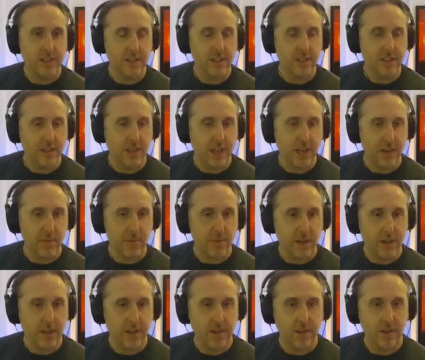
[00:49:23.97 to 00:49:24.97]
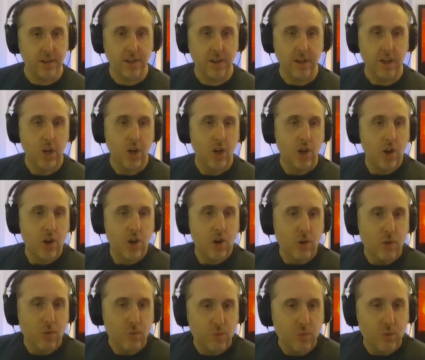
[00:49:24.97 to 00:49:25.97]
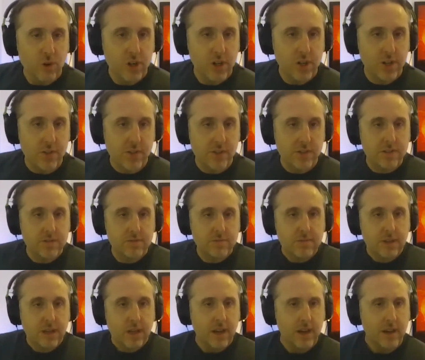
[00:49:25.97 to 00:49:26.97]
that came in was,